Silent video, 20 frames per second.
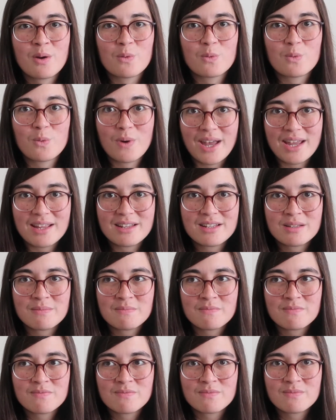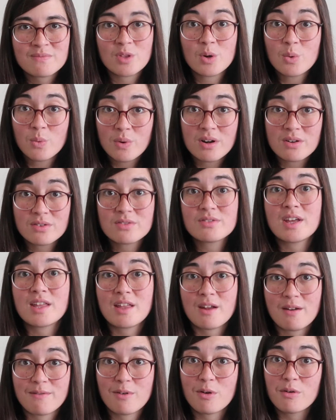write the words that
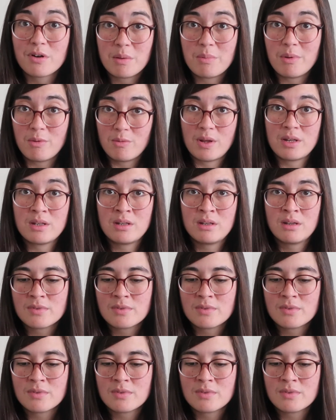have already been written.